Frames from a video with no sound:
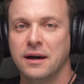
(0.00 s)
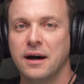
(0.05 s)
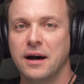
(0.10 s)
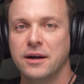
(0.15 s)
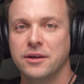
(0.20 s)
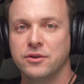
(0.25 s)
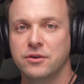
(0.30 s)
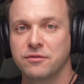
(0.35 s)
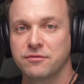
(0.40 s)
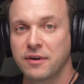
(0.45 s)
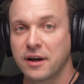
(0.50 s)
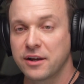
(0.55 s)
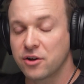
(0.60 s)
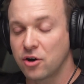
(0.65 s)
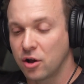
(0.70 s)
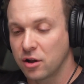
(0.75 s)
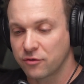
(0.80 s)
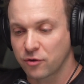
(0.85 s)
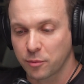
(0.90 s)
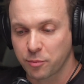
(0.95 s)
You can find
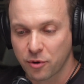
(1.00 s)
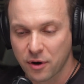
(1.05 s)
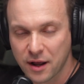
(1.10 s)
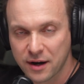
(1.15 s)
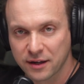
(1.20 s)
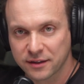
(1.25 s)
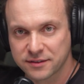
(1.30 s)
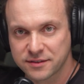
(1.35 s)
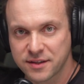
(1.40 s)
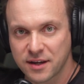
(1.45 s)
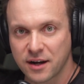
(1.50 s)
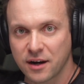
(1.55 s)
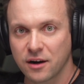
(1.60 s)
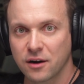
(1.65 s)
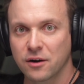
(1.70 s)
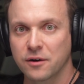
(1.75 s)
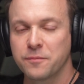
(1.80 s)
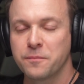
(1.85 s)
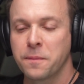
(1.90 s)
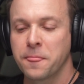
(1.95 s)
all of our products
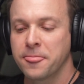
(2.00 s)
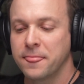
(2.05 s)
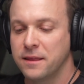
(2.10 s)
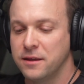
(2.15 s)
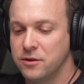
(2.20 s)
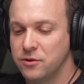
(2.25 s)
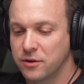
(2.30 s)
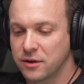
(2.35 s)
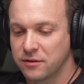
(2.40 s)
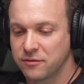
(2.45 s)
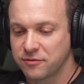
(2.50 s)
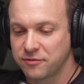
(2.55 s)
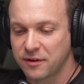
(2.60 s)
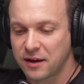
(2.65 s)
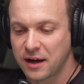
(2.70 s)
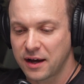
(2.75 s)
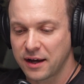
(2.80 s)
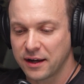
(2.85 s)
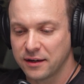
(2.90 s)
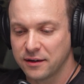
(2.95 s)
there. You can
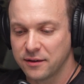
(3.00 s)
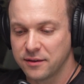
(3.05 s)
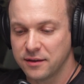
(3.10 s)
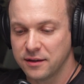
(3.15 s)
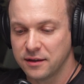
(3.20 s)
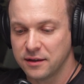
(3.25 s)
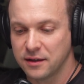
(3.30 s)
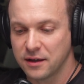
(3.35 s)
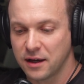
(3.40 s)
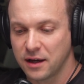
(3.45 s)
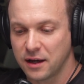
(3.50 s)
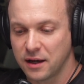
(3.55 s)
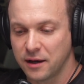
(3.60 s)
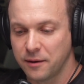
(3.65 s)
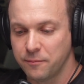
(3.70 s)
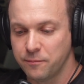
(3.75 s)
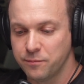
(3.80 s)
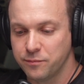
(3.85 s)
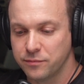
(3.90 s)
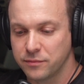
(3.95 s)
find the
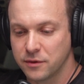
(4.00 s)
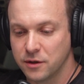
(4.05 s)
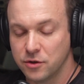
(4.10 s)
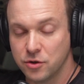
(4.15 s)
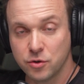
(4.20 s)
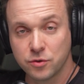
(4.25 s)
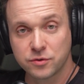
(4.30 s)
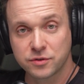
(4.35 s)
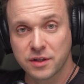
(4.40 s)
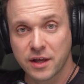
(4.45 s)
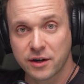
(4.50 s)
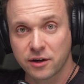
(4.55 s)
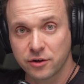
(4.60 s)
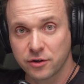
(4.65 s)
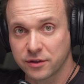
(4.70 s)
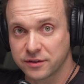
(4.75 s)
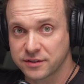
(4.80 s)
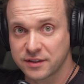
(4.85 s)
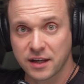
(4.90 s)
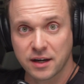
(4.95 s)
newsletter. You
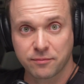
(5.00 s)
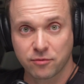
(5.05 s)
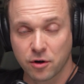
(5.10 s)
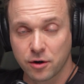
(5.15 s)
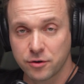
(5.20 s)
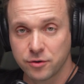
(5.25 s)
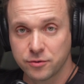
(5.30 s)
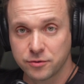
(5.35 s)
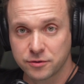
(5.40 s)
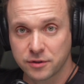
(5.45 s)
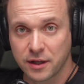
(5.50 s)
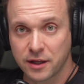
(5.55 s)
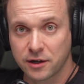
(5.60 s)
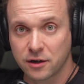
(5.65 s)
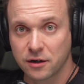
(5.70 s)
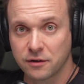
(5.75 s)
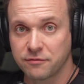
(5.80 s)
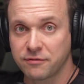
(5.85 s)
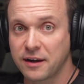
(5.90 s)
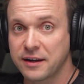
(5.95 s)
can sign up for our
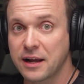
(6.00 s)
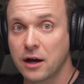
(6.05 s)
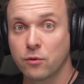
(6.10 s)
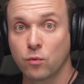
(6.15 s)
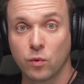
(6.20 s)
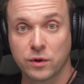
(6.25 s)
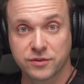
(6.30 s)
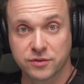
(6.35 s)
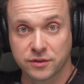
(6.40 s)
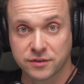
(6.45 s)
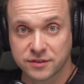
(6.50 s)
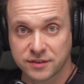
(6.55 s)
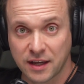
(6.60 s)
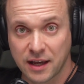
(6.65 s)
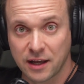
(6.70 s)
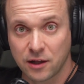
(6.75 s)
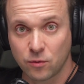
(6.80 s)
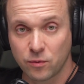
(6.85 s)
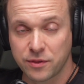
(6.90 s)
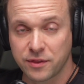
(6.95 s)
newsletter and find out what's on
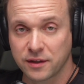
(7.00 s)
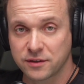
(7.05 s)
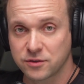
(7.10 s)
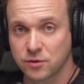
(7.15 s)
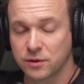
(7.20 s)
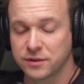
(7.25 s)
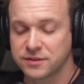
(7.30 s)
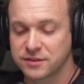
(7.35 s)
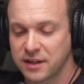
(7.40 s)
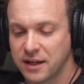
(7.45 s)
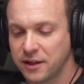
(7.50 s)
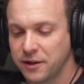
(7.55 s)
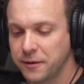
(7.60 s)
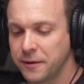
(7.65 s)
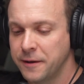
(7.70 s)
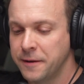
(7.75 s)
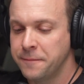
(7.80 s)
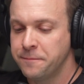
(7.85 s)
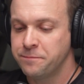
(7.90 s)
sale when things go on sale.